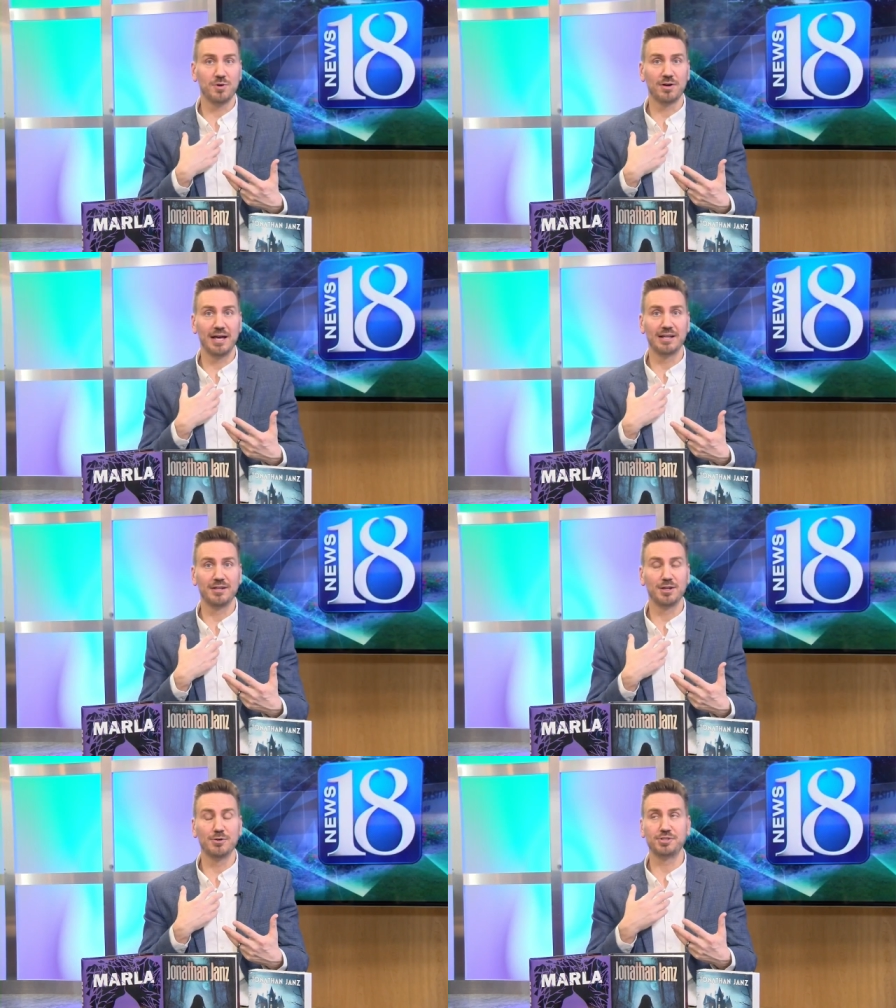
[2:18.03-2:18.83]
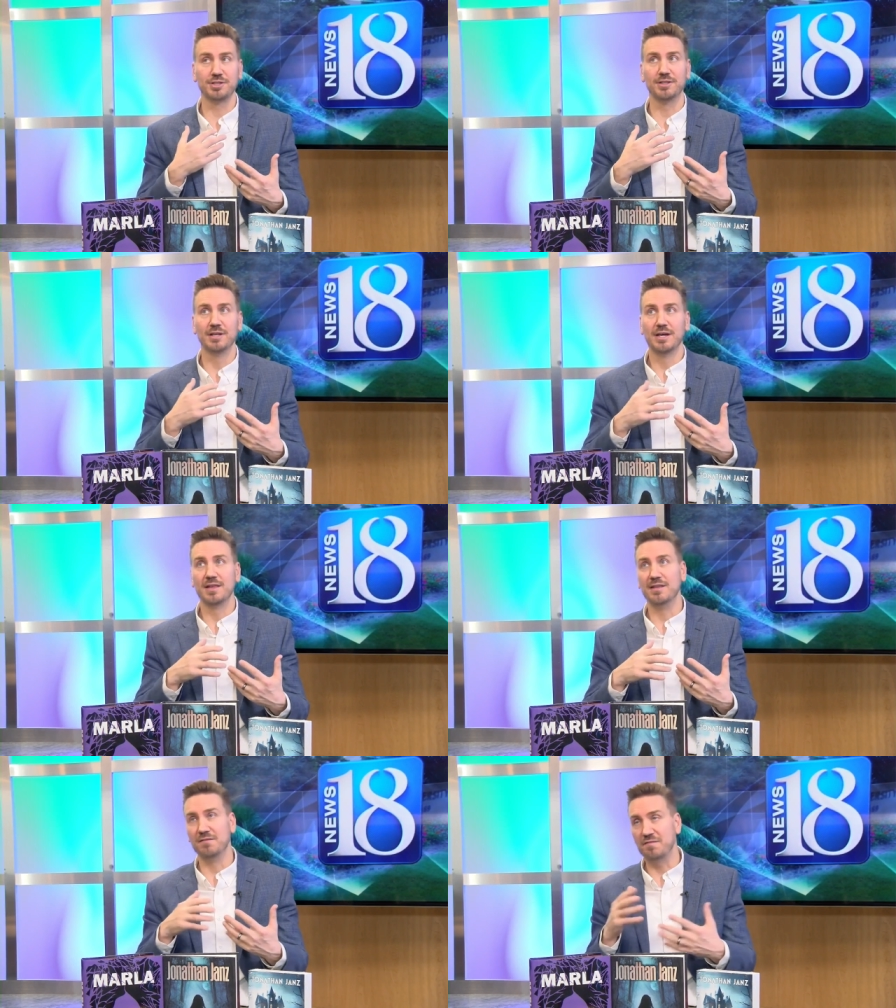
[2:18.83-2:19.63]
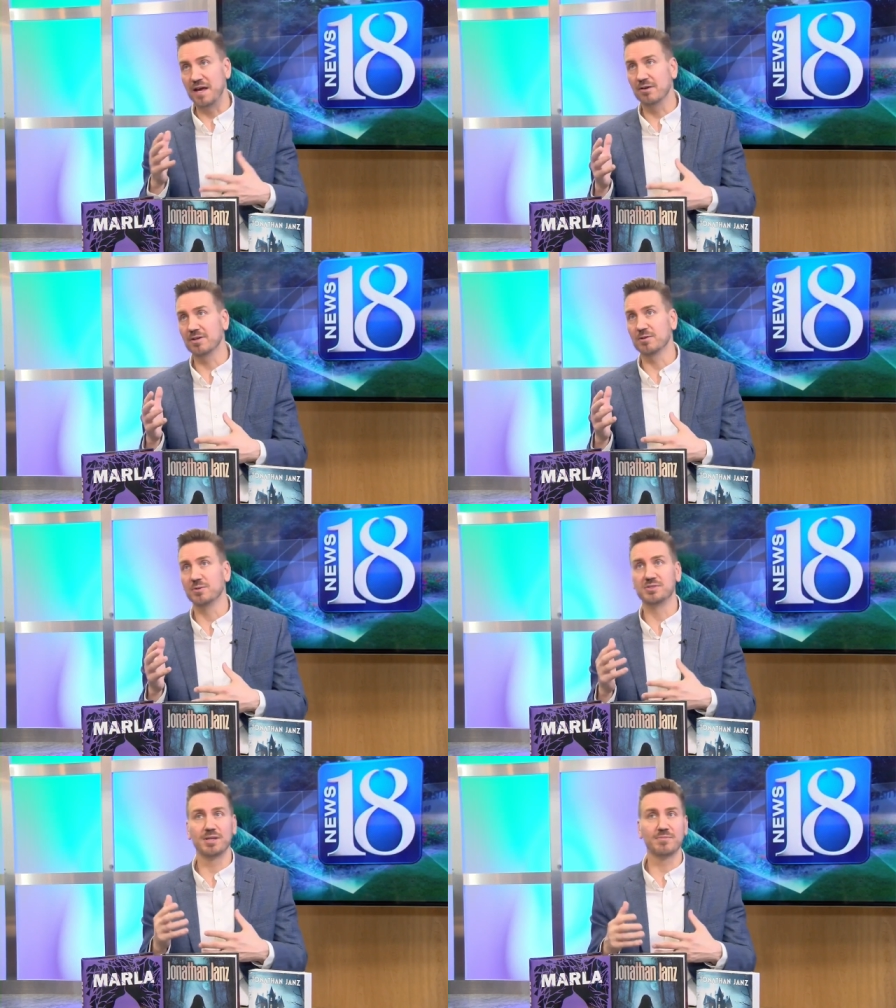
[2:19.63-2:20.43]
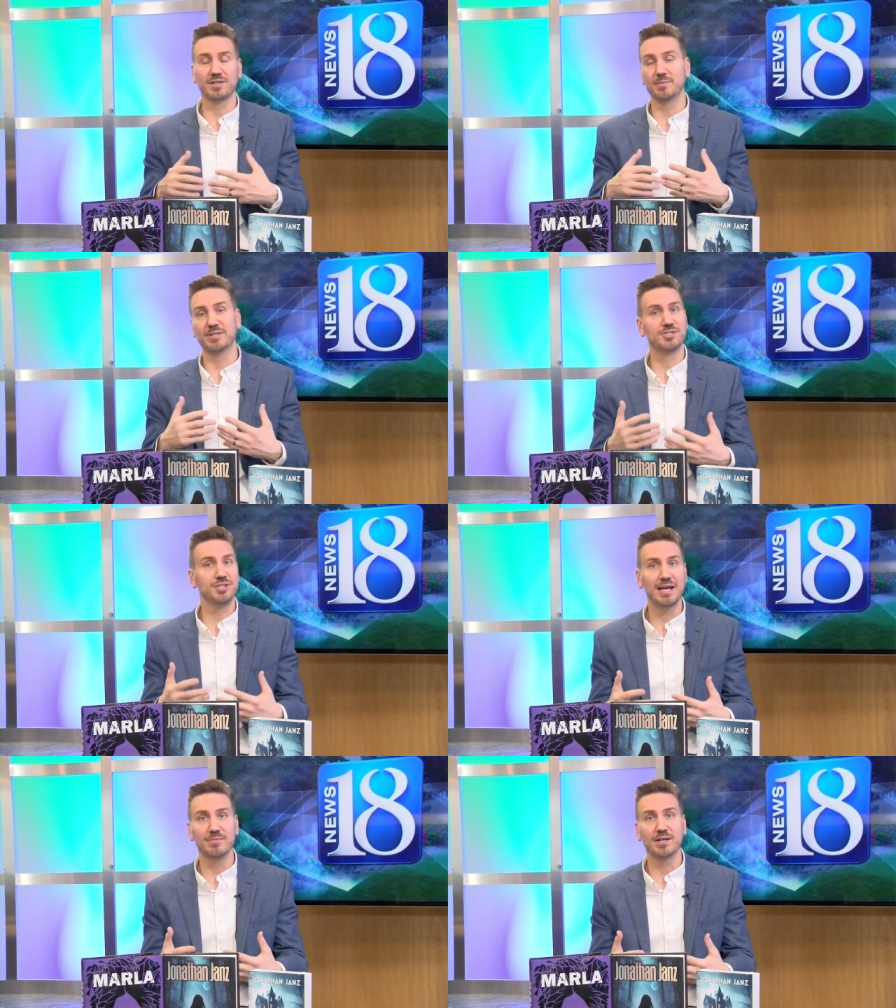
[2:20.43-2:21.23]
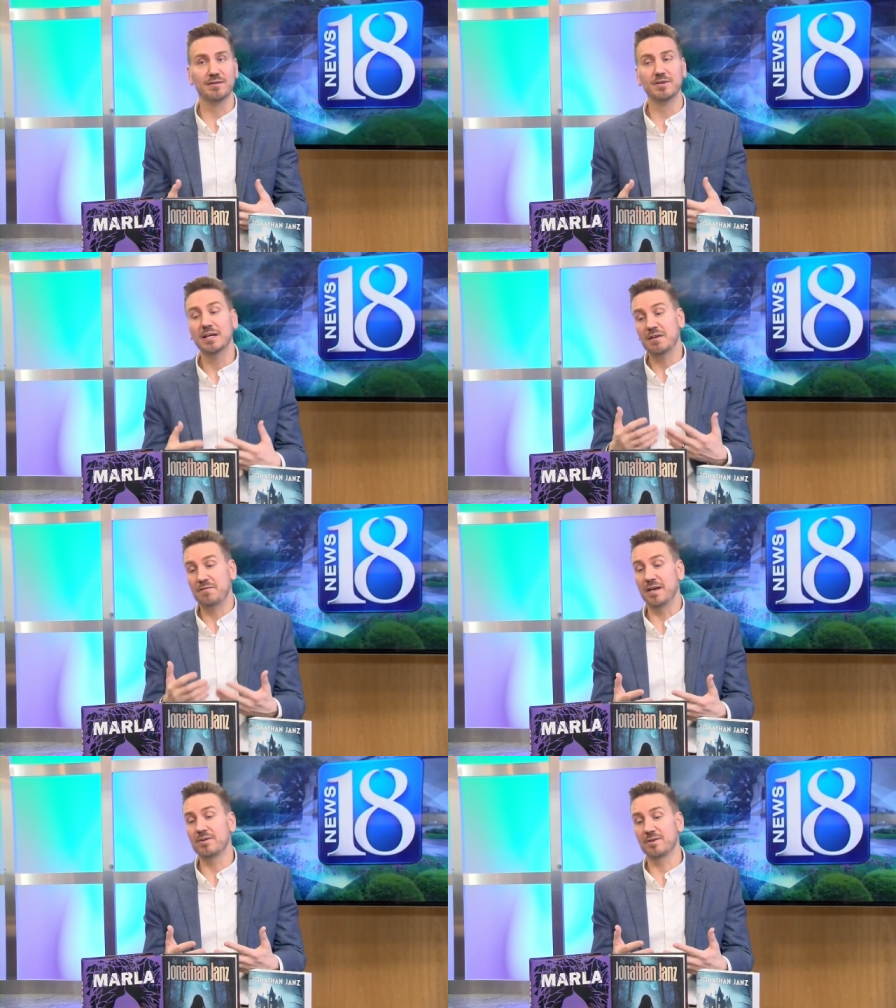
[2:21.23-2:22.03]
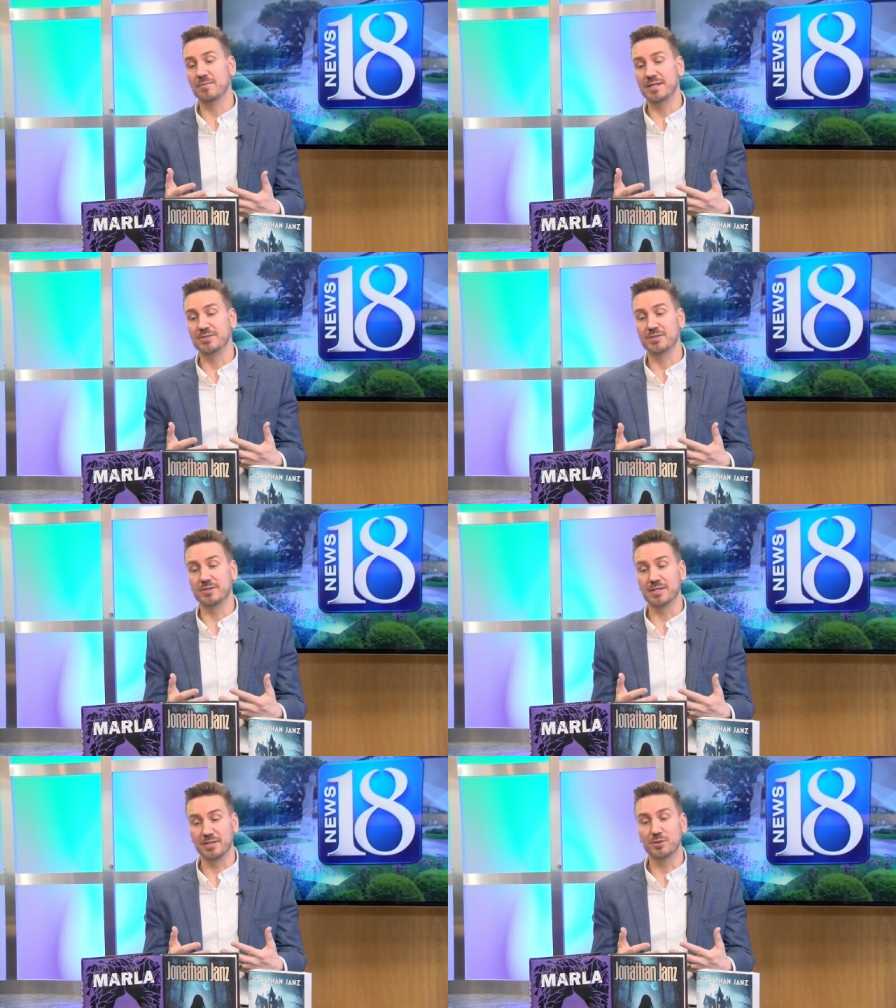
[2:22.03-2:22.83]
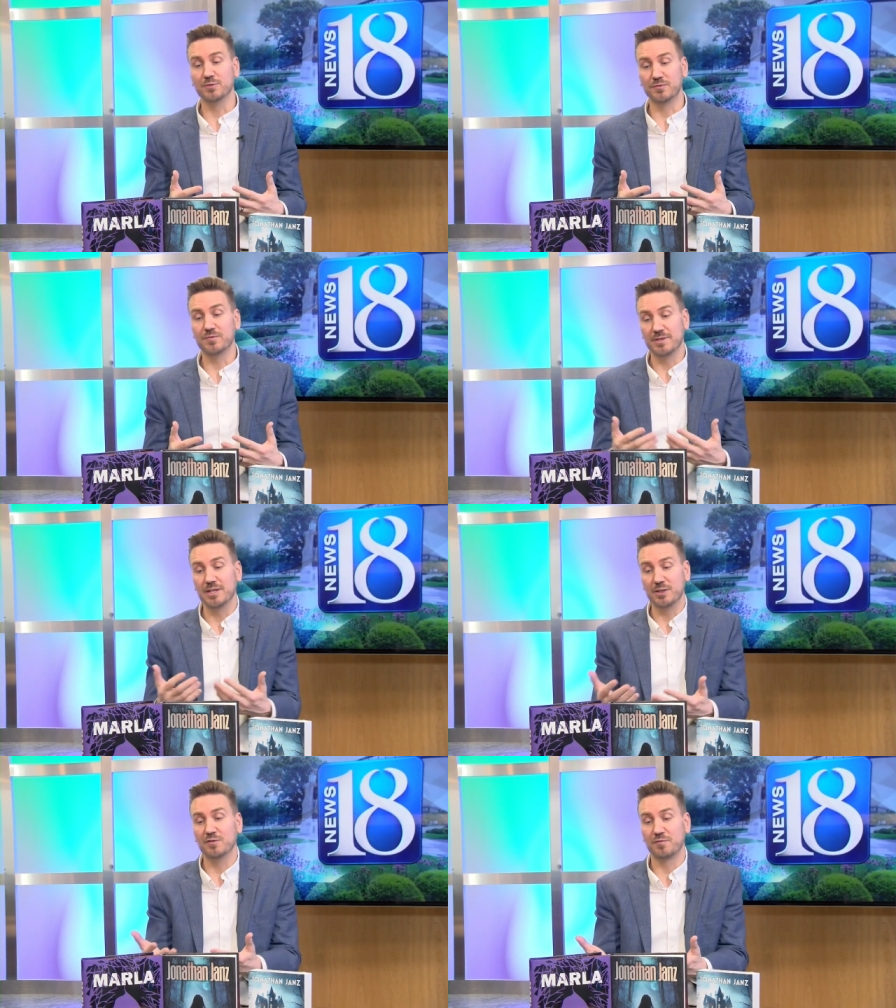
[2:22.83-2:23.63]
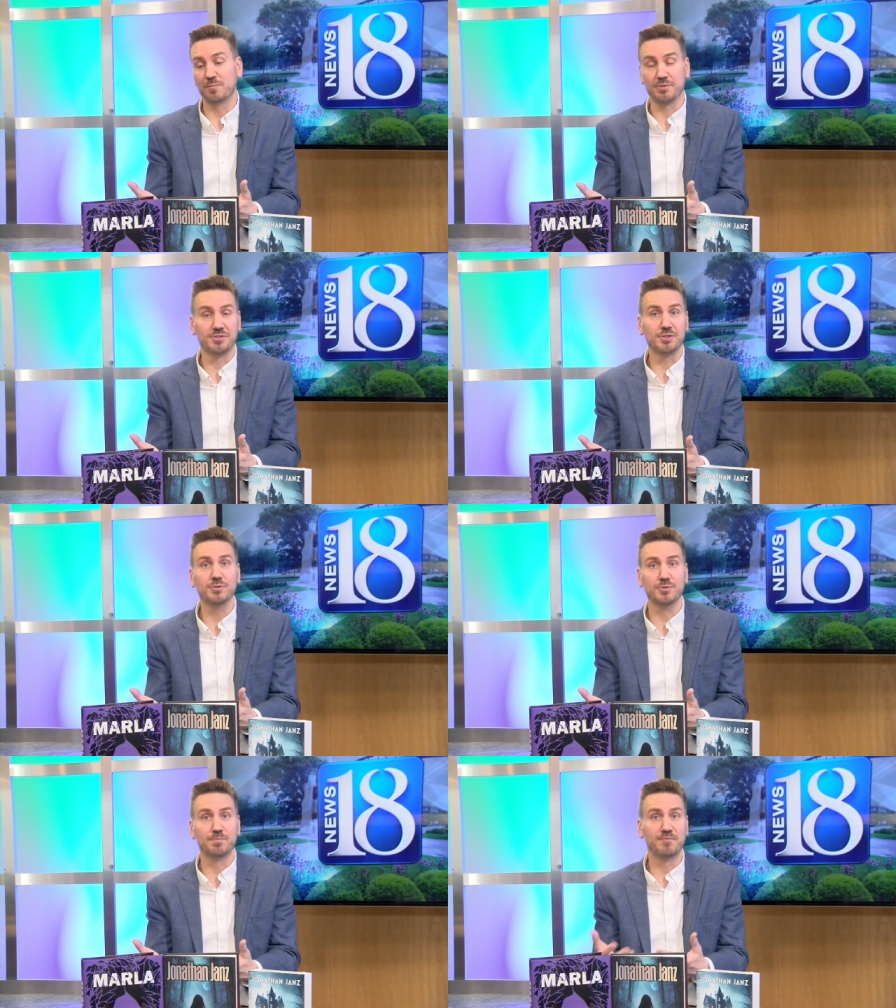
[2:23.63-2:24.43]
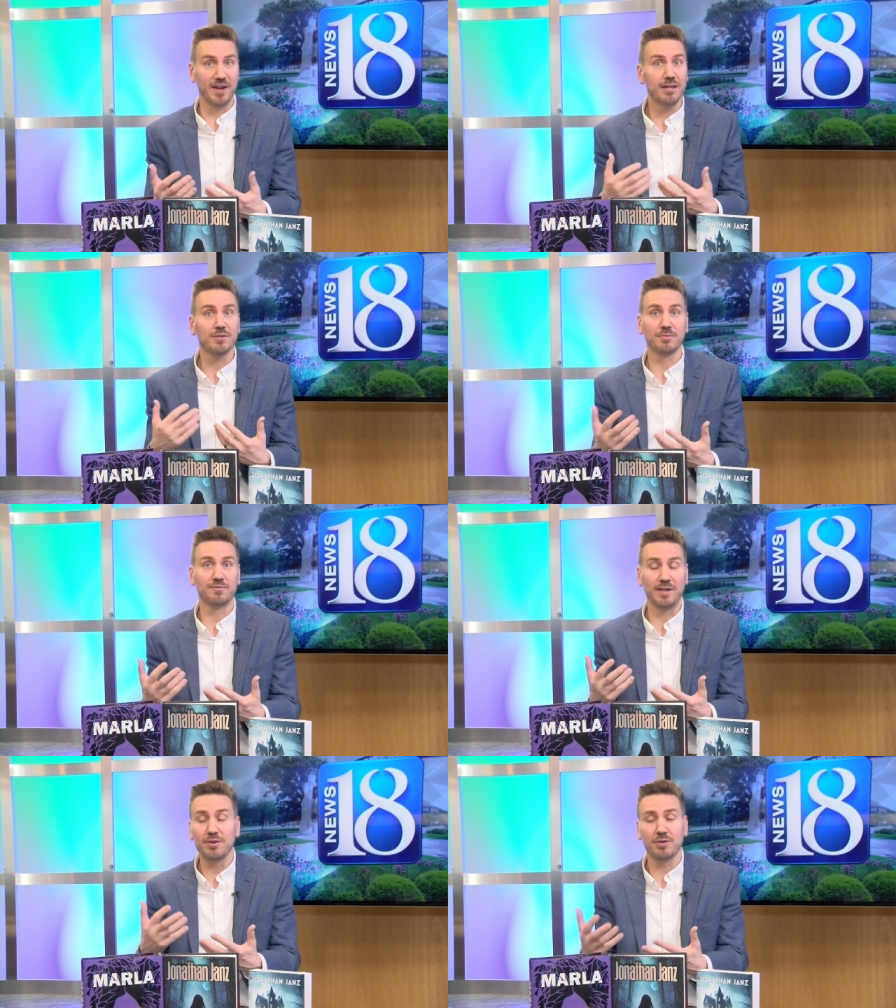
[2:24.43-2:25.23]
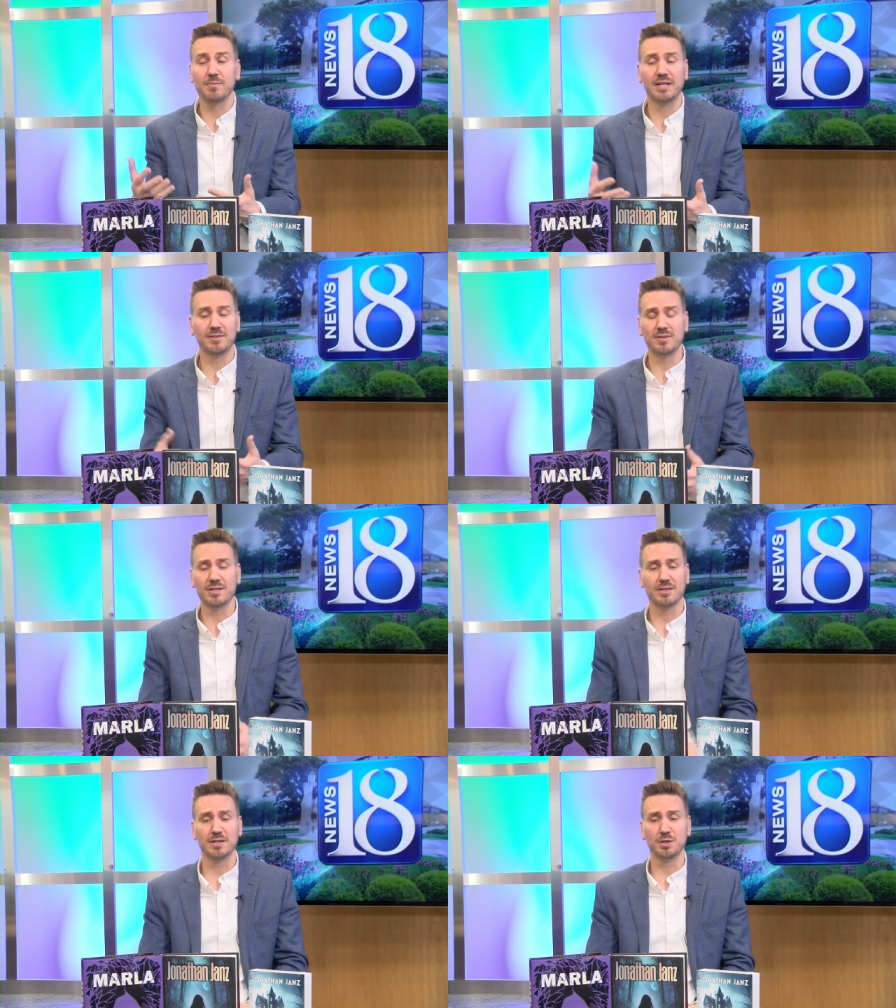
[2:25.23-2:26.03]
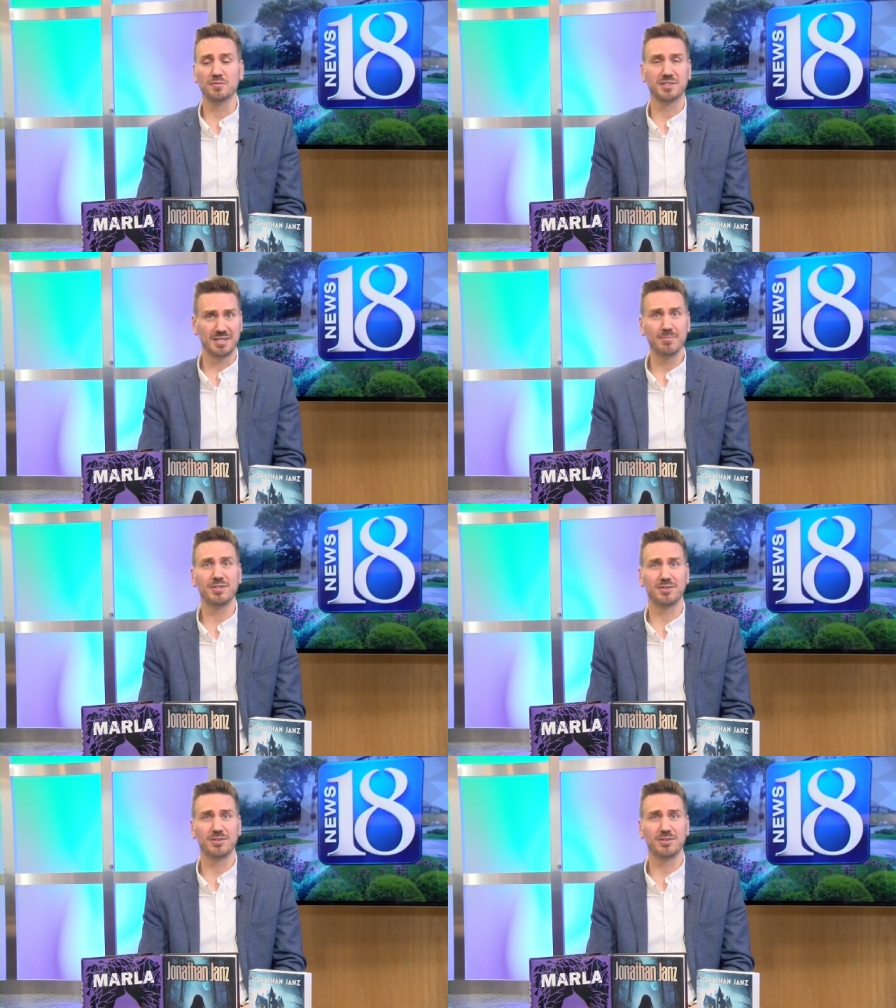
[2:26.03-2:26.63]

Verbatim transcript: wrong-headed notion that failure was something to be ashamed of. Failure means that you've, that you've pursued. Failure, failure means that, that you've attempted